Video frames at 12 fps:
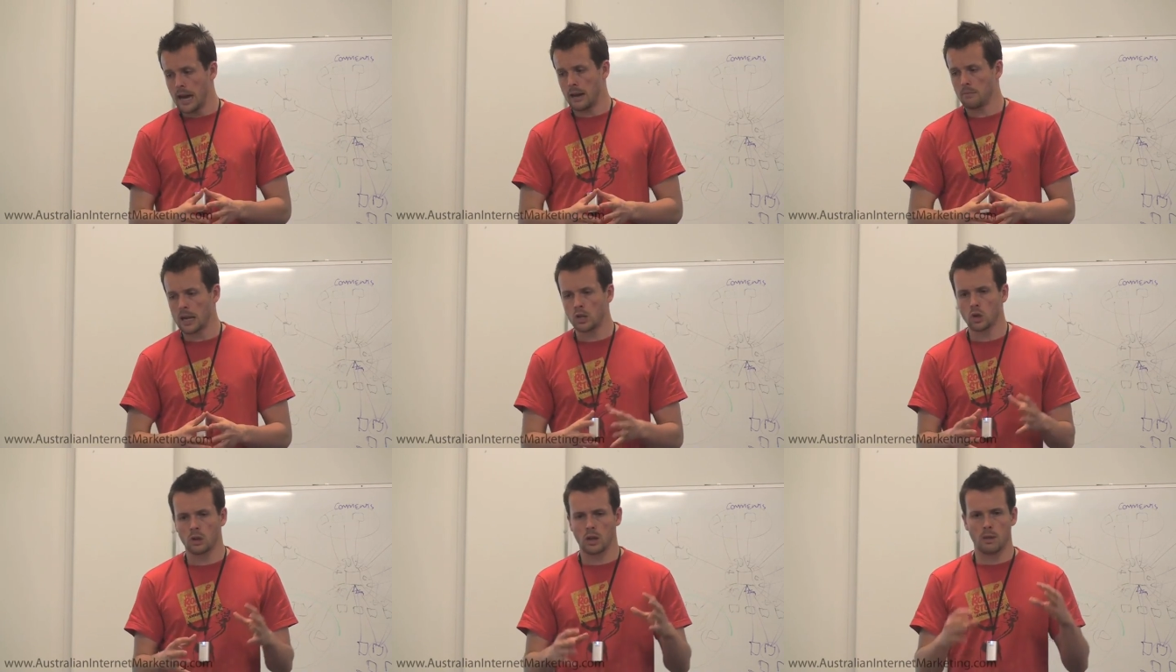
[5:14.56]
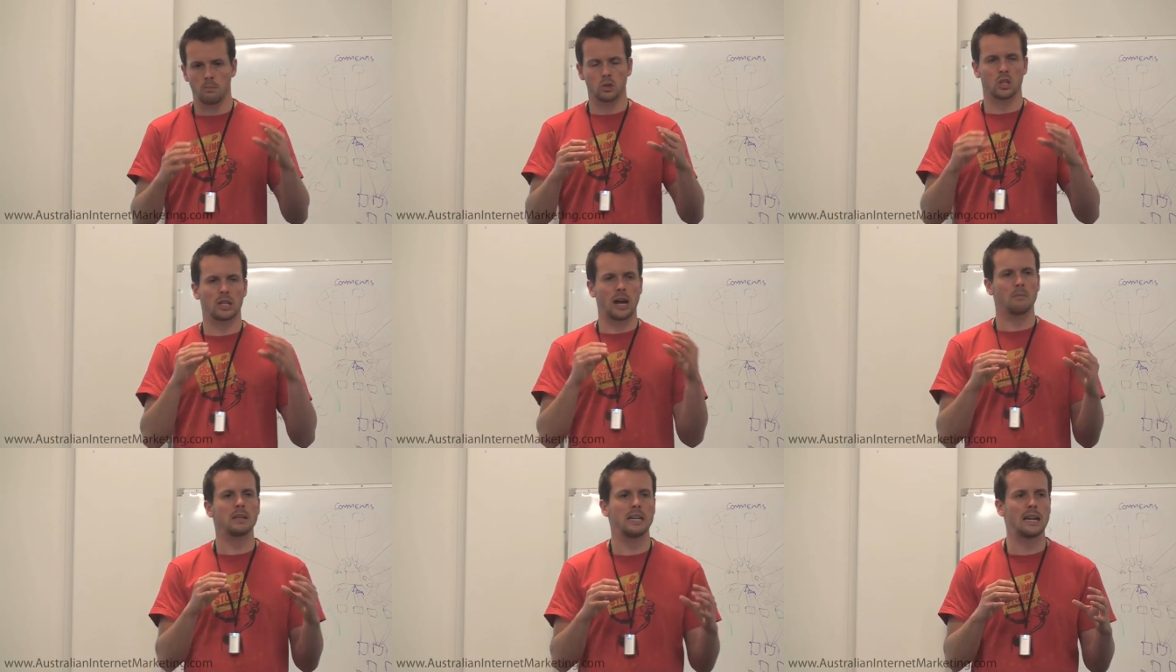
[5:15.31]
Uh, make sure that you put your
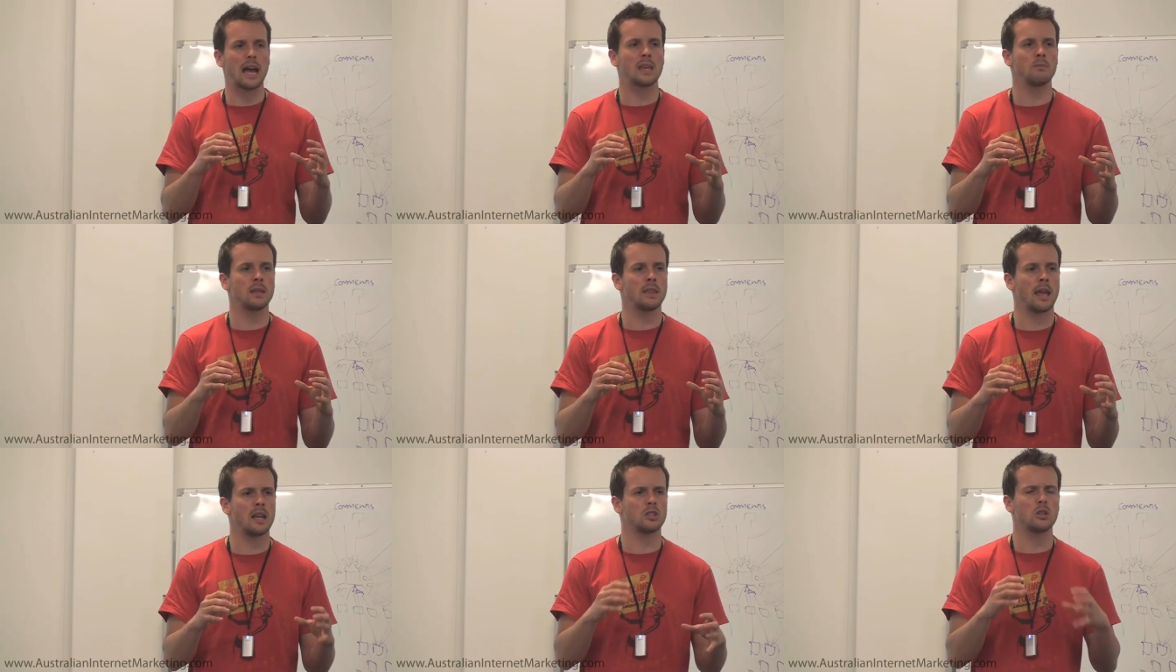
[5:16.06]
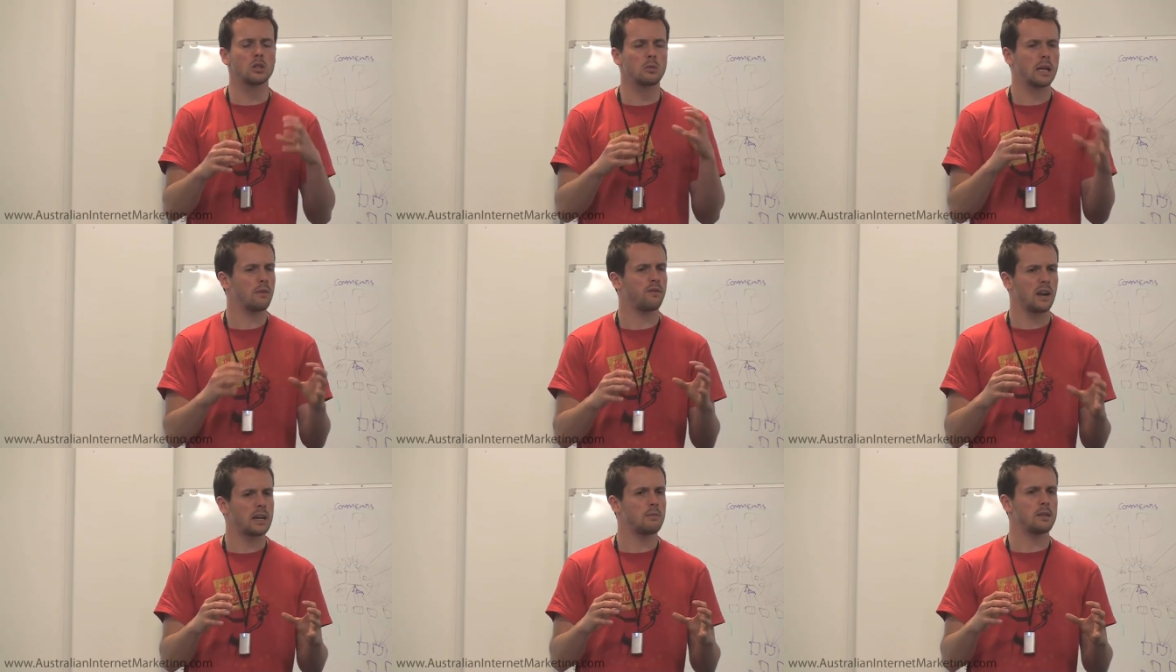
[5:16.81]
company name in there. Don't do any
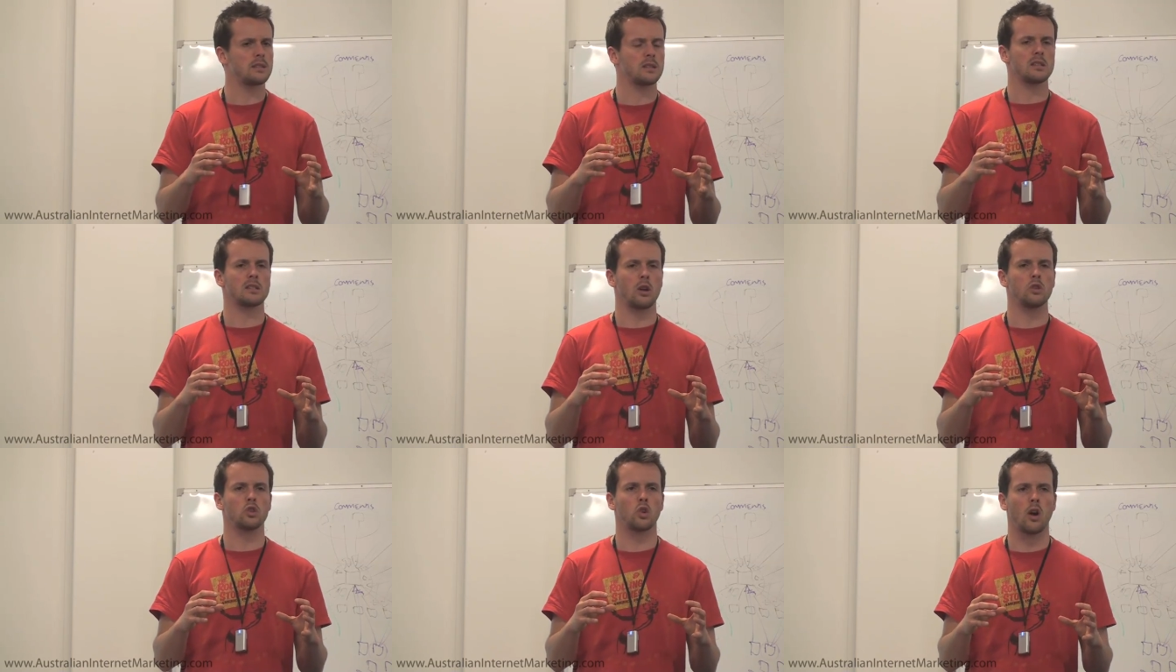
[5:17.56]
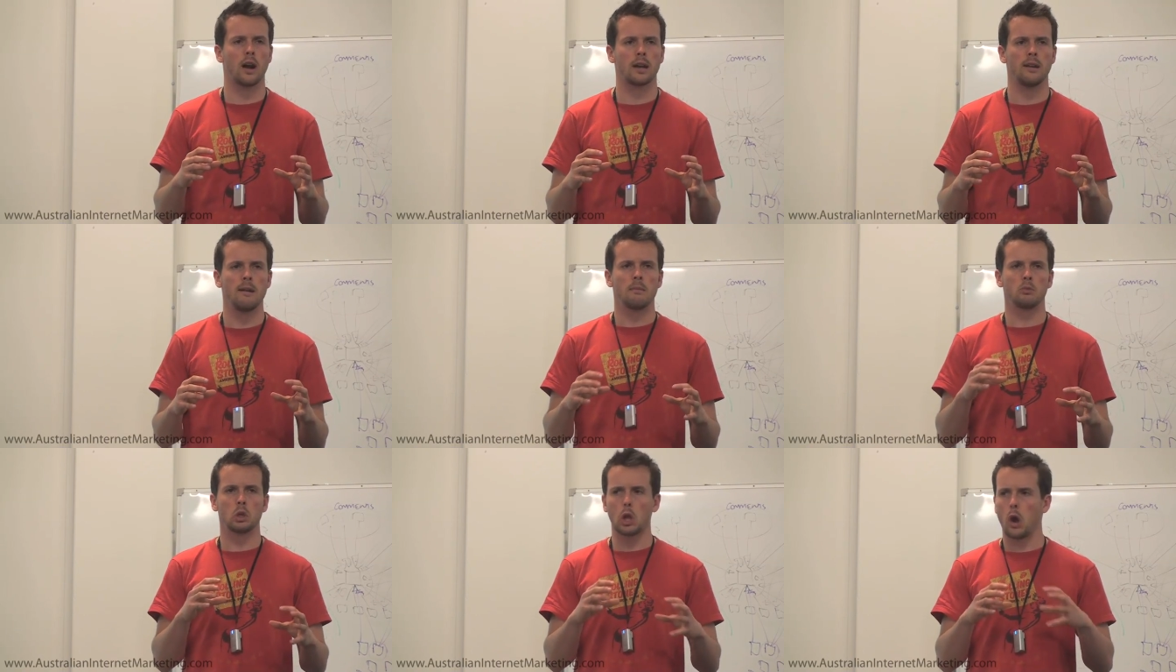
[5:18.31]
funny business. Don't try and
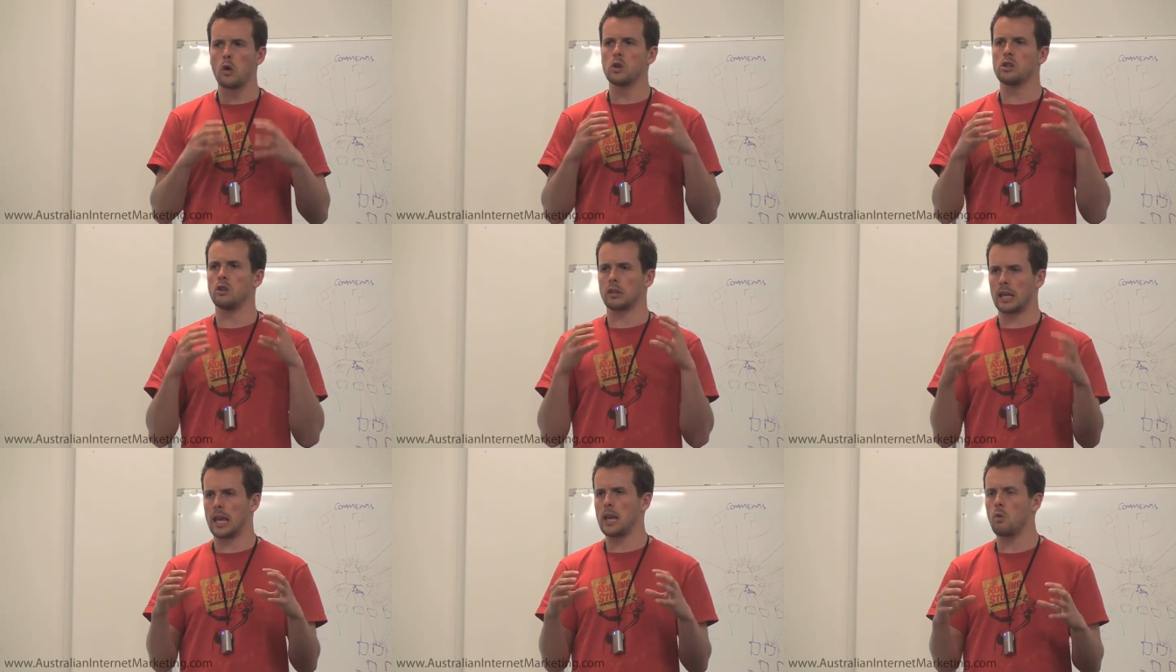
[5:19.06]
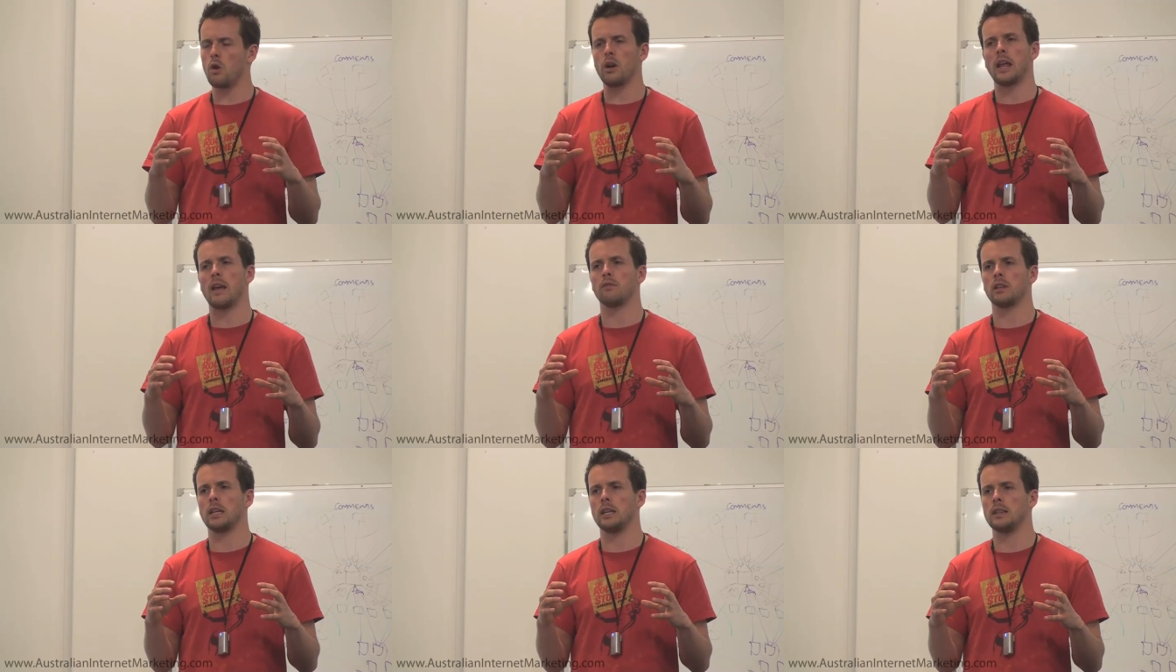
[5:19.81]
load your keyword
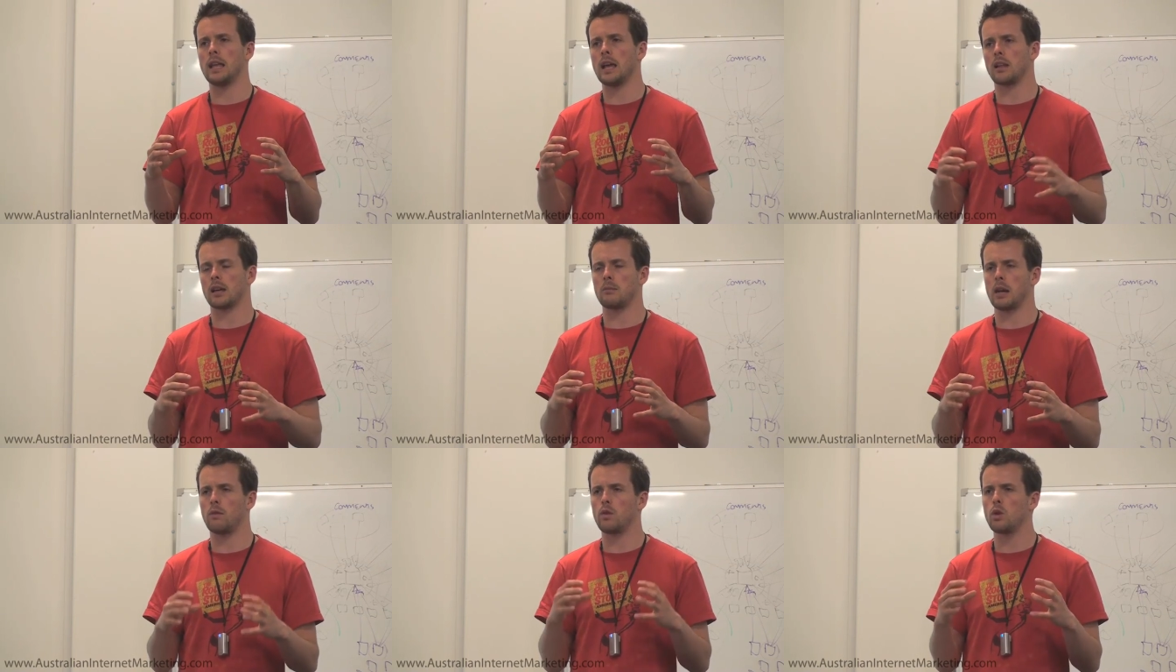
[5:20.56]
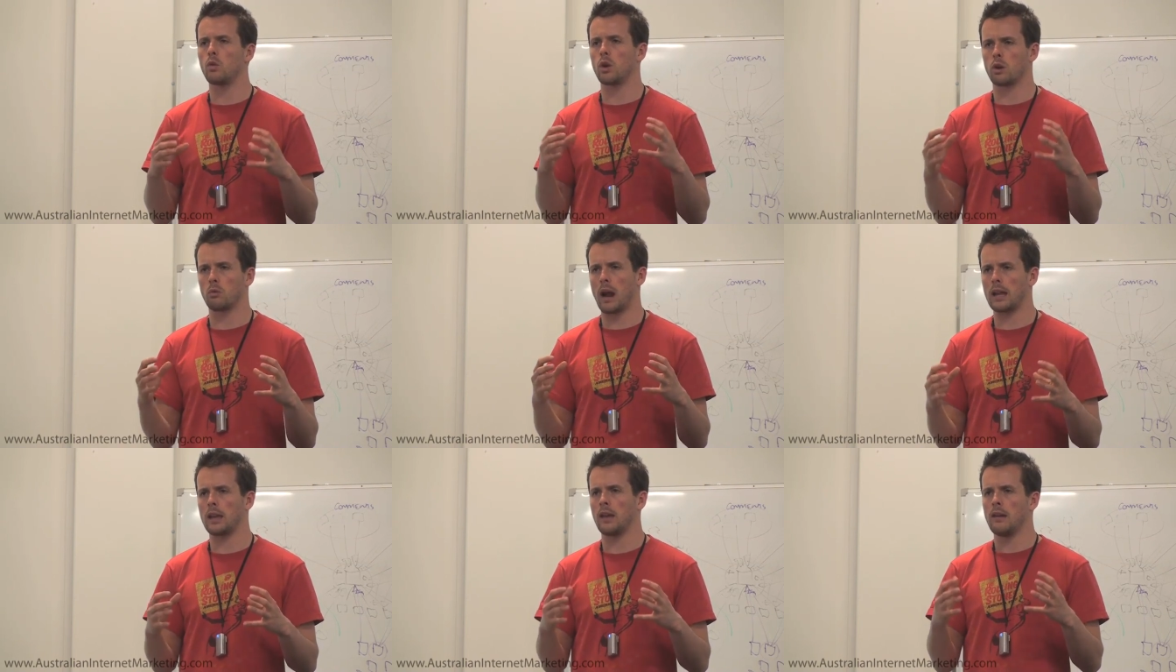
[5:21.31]
heavily in there. Like, I mean, if you want to
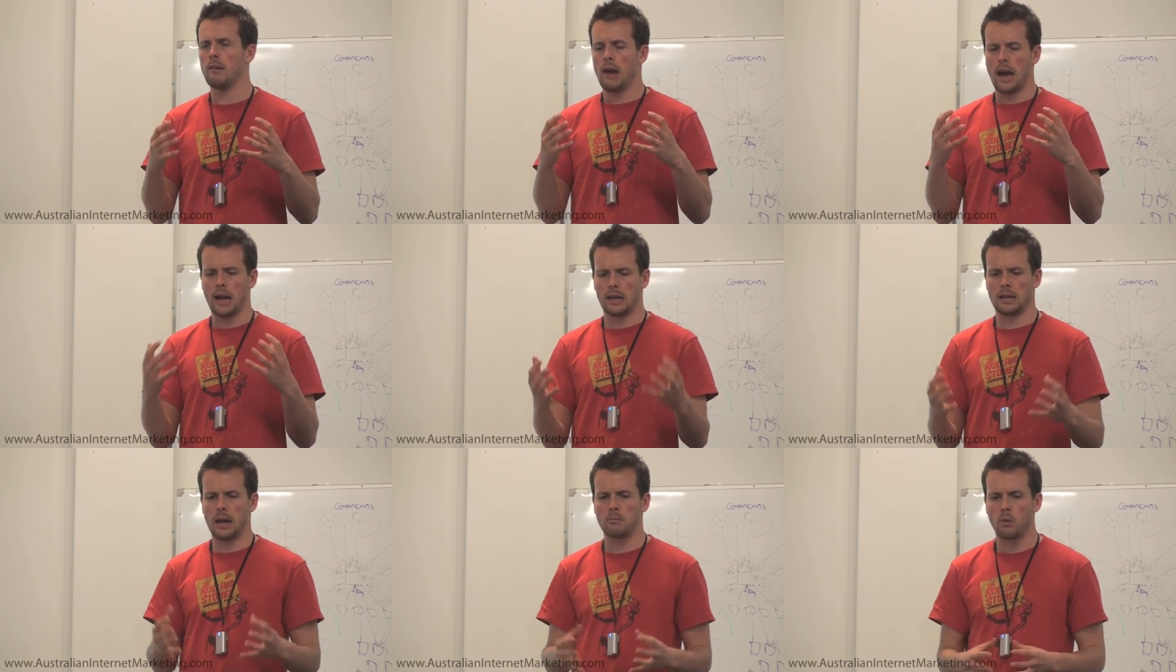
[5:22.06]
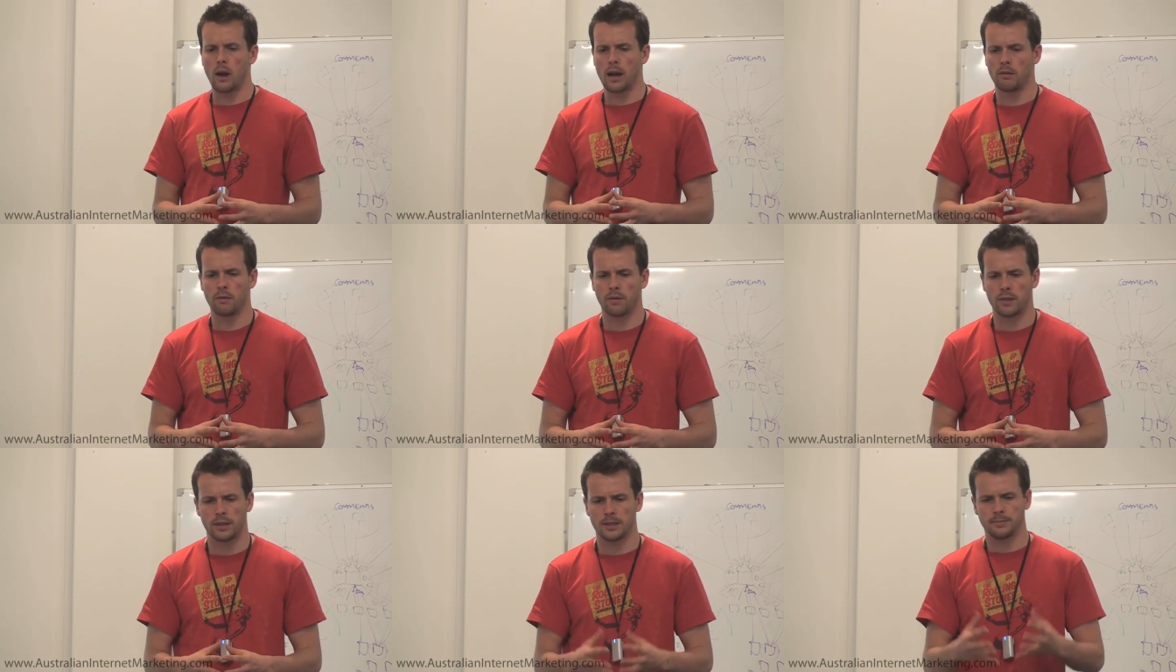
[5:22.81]
rank uh, number one
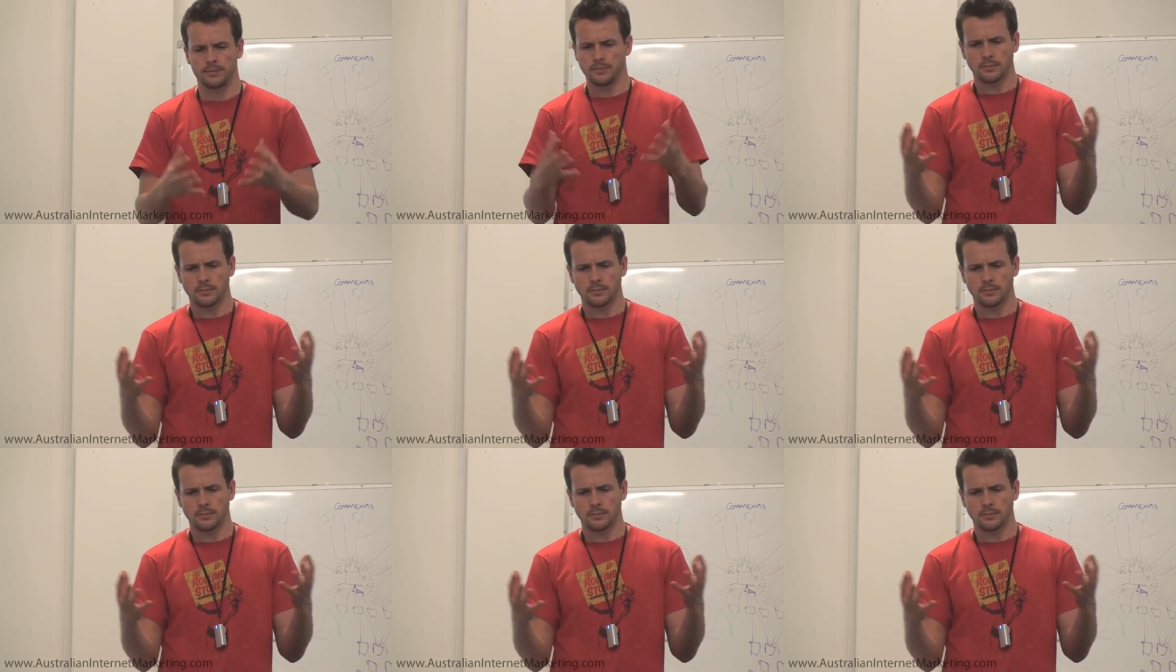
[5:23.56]
for